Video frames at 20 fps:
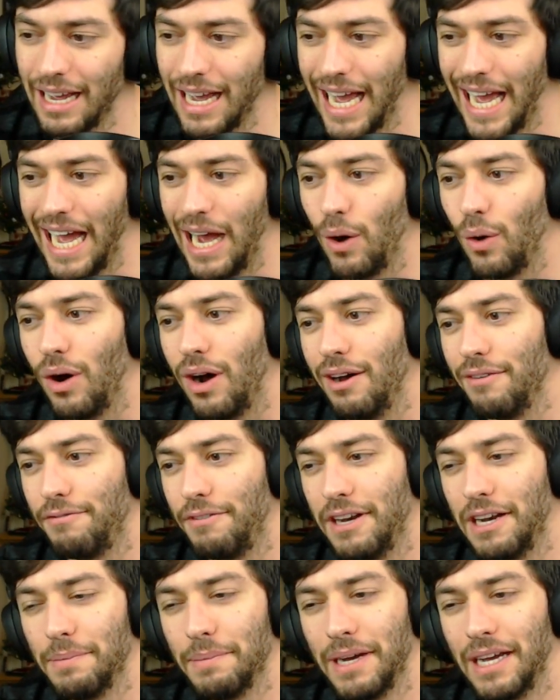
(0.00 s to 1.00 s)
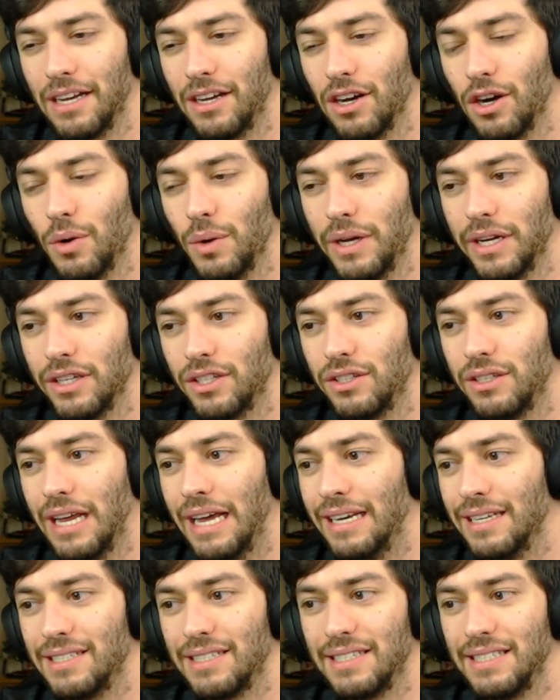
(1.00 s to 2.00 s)
How often am I going
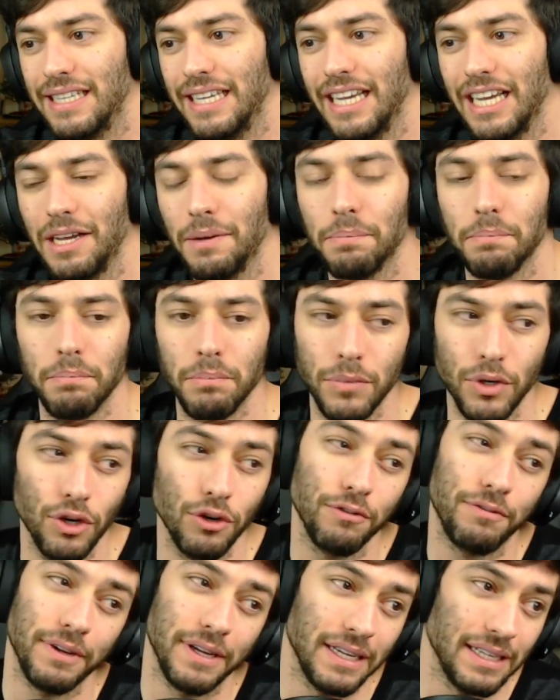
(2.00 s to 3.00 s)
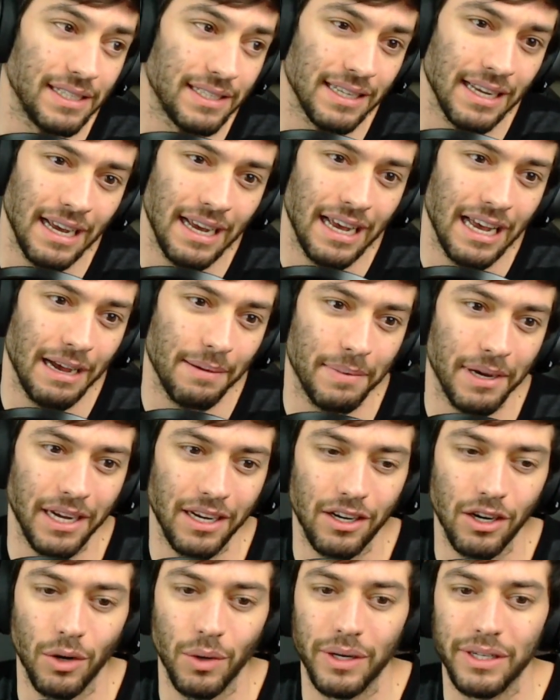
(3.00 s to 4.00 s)
and seeing movies? Am I
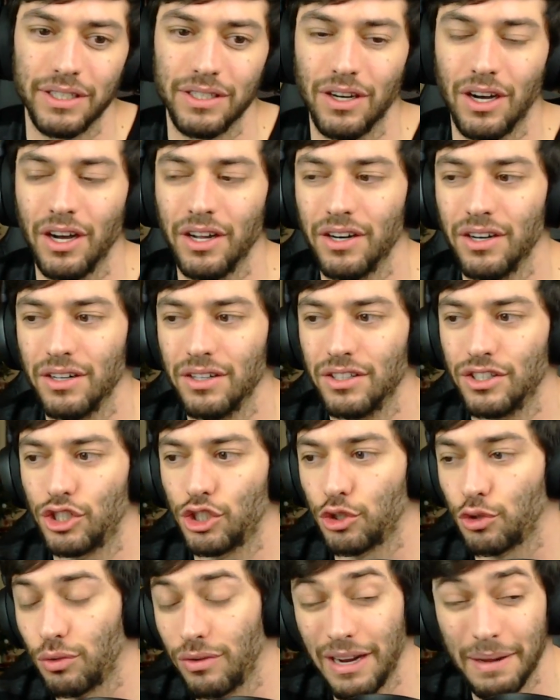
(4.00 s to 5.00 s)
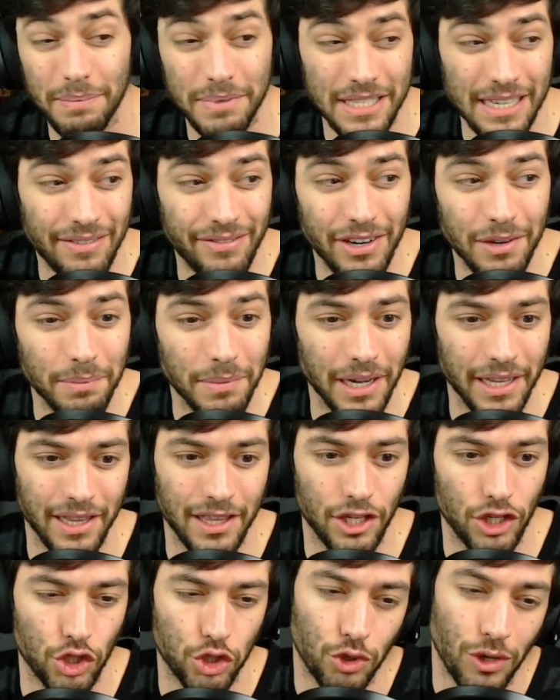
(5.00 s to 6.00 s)
going on trips every
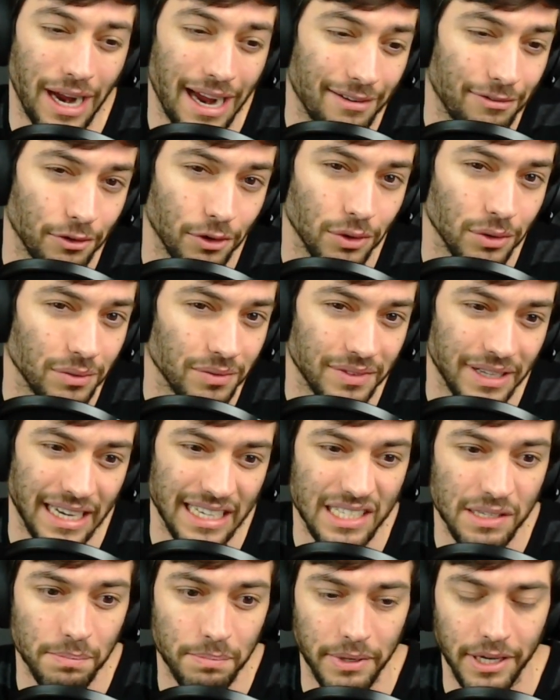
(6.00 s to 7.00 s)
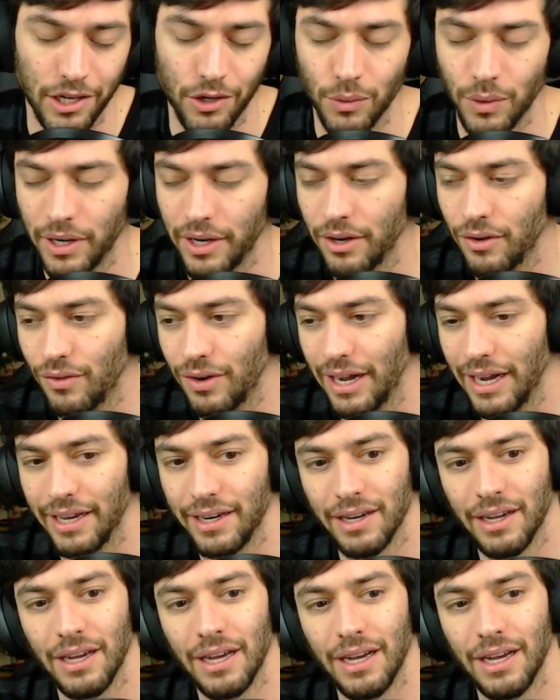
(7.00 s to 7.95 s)
month? Travel, that's a big one, right?